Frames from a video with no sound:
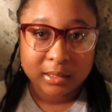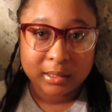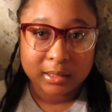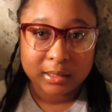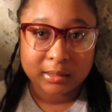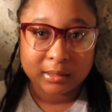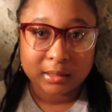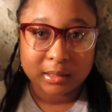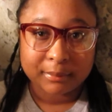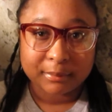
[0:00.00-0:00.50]

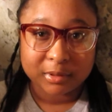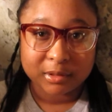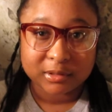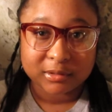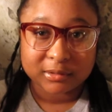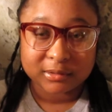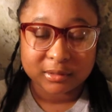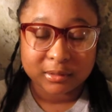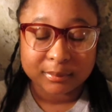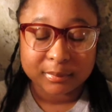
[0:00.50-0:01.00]
And then I'm gonna
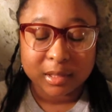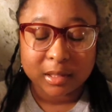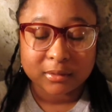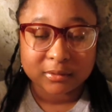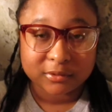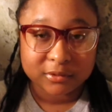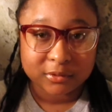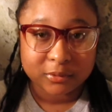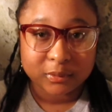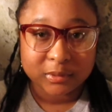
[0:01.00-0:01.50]
somehow
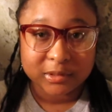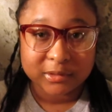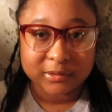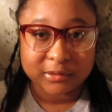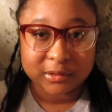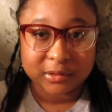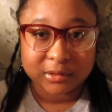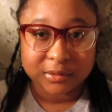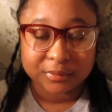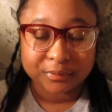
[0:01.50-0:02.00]
squeeze
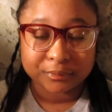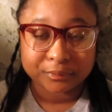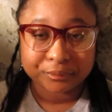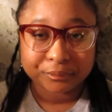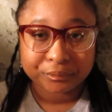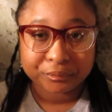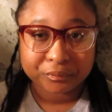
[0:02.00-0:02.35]
in